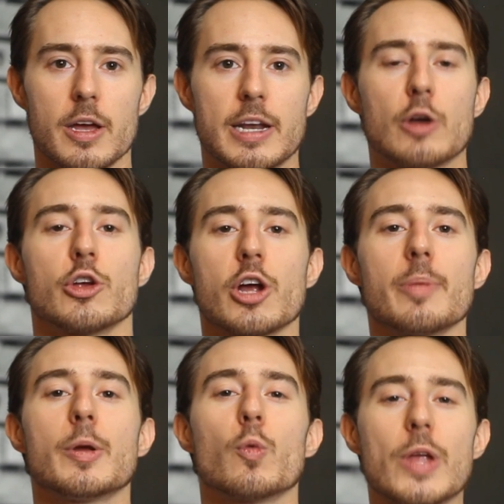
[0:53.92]
Now, you're gonna
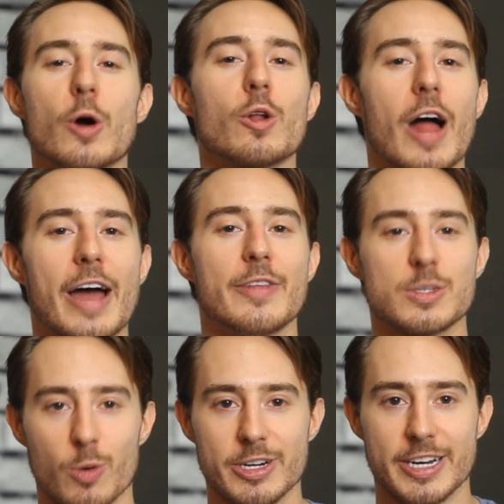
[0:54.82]
be real glad
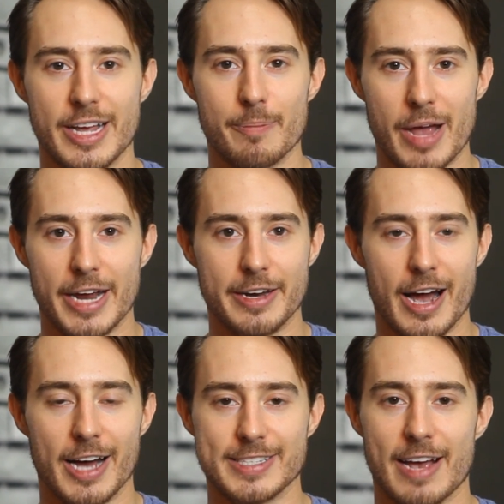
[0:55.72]
this one didn't get made,
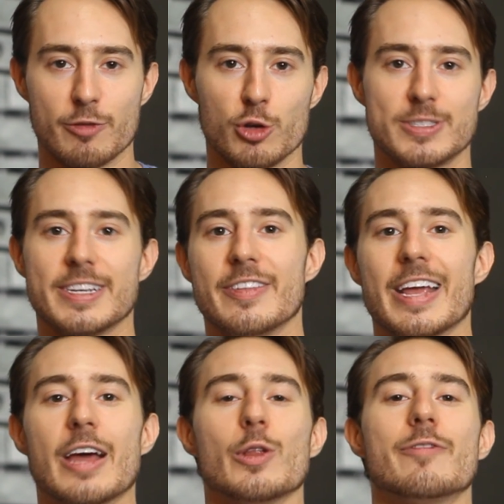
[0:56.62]
guys, after you see
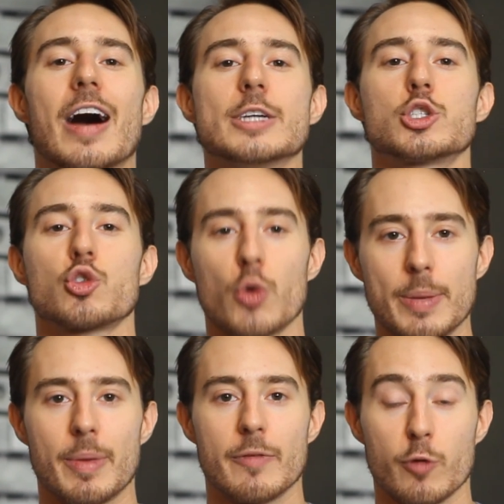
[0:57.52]
the ill-advised
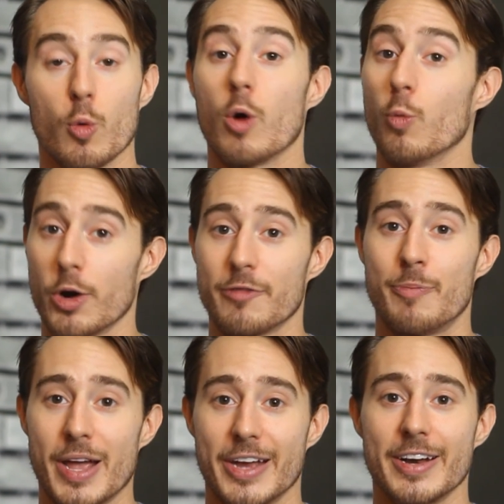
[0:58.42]
treatment for what would have
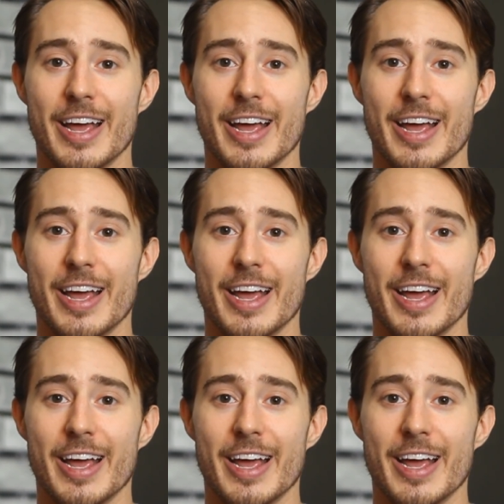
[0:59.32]
been